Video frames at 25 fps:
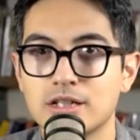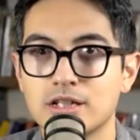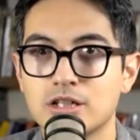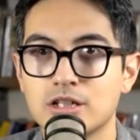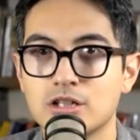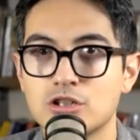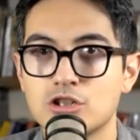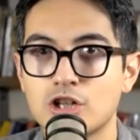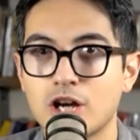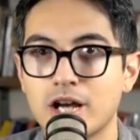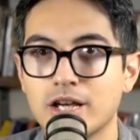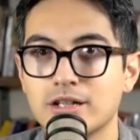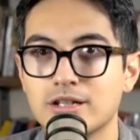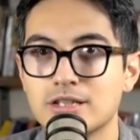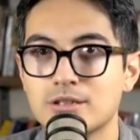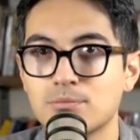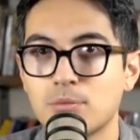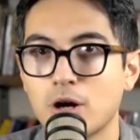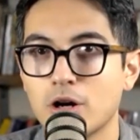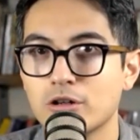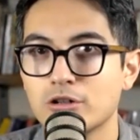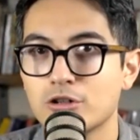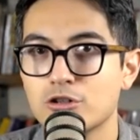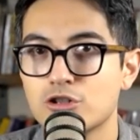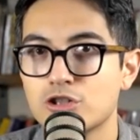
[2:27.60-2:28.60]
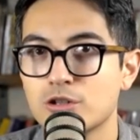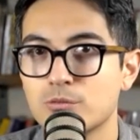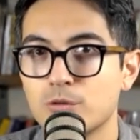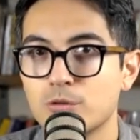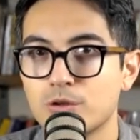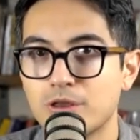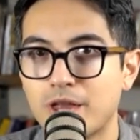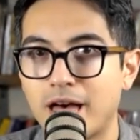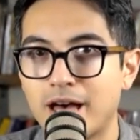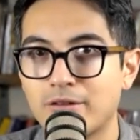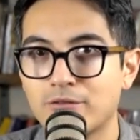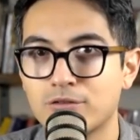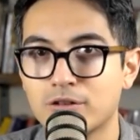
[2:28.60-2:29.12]
China's partnership with
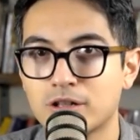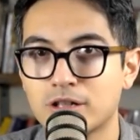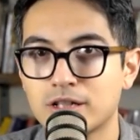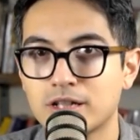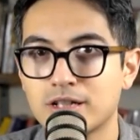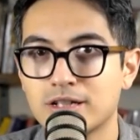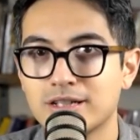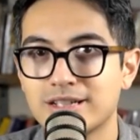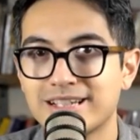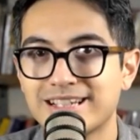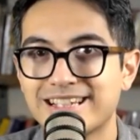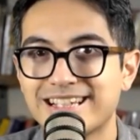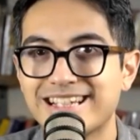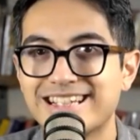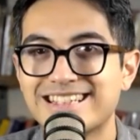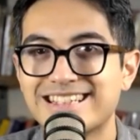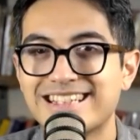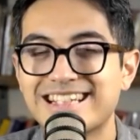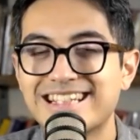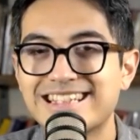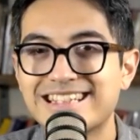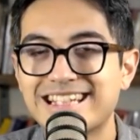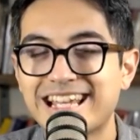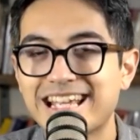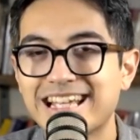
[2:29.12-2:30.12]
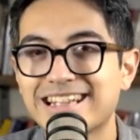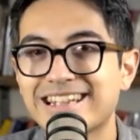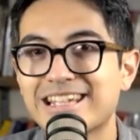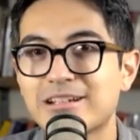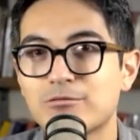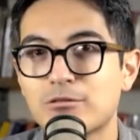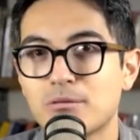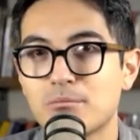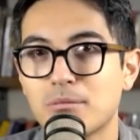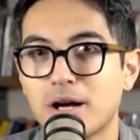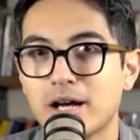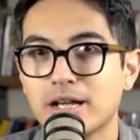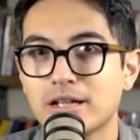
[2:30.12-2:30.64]
Africa is a daily
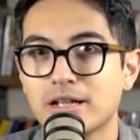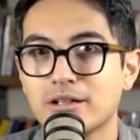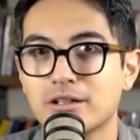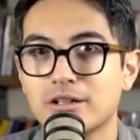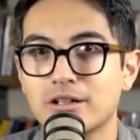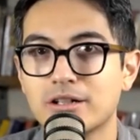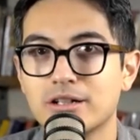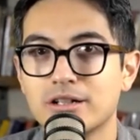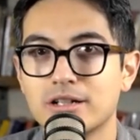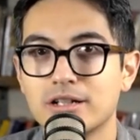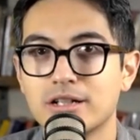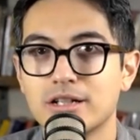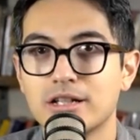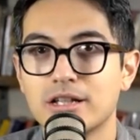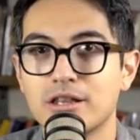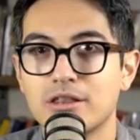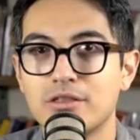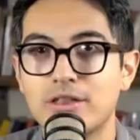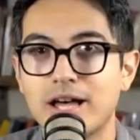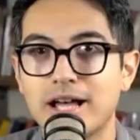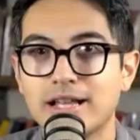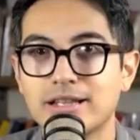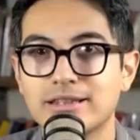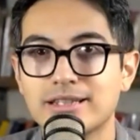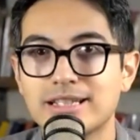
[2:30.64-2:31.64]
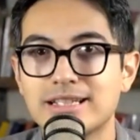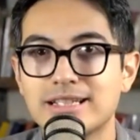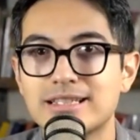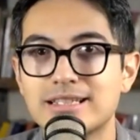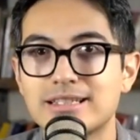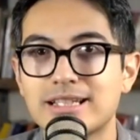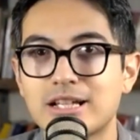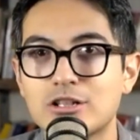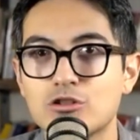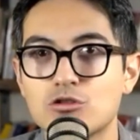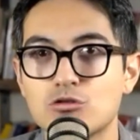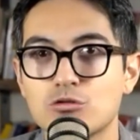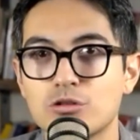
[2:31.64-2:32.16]
reminder that the
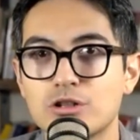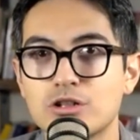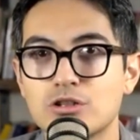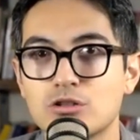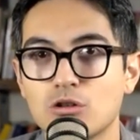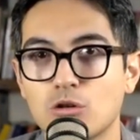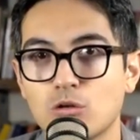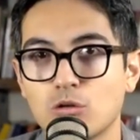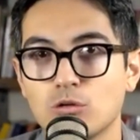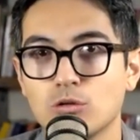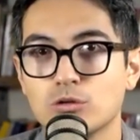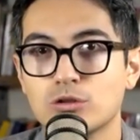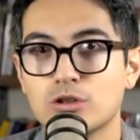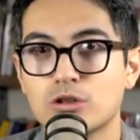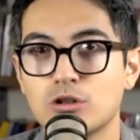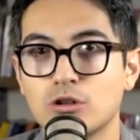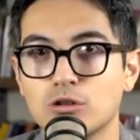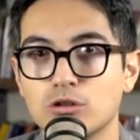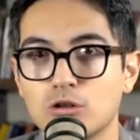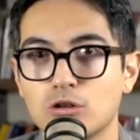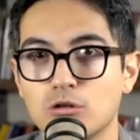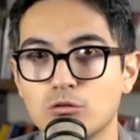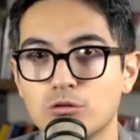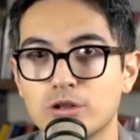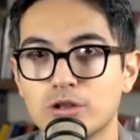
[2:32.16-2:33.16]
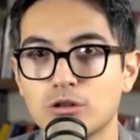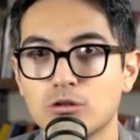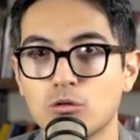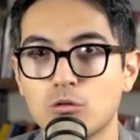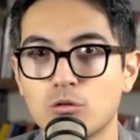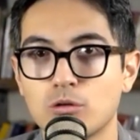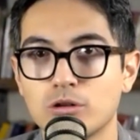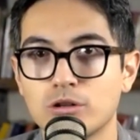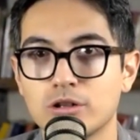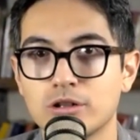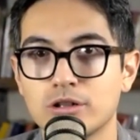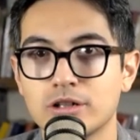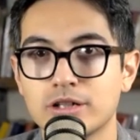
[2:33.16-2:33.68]
centuries old colonial
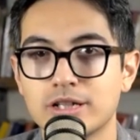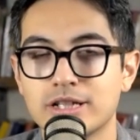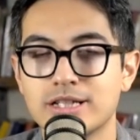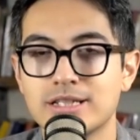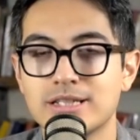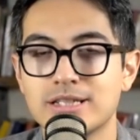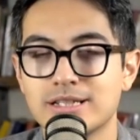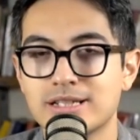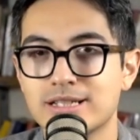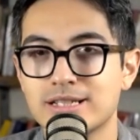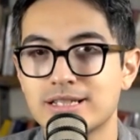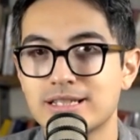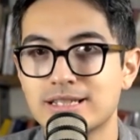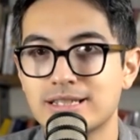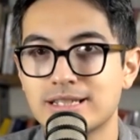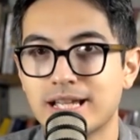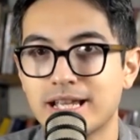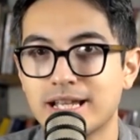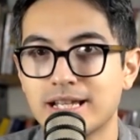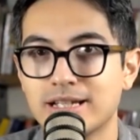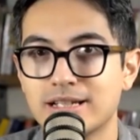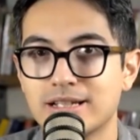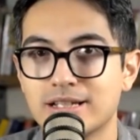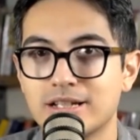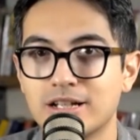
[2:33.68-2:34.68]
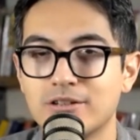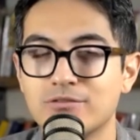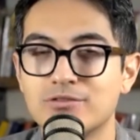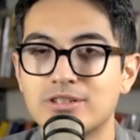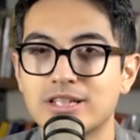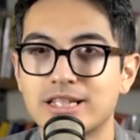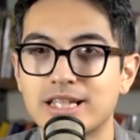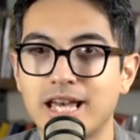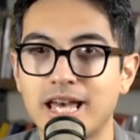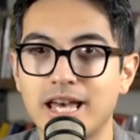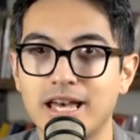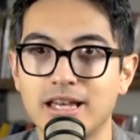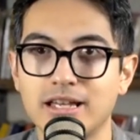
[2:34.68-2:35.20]
order is in a state of
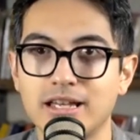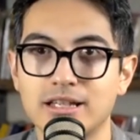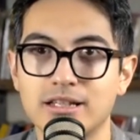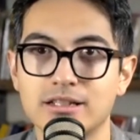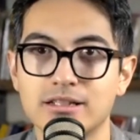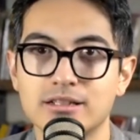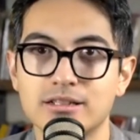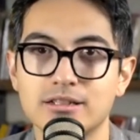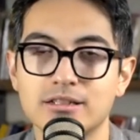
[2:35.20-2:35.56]
decay.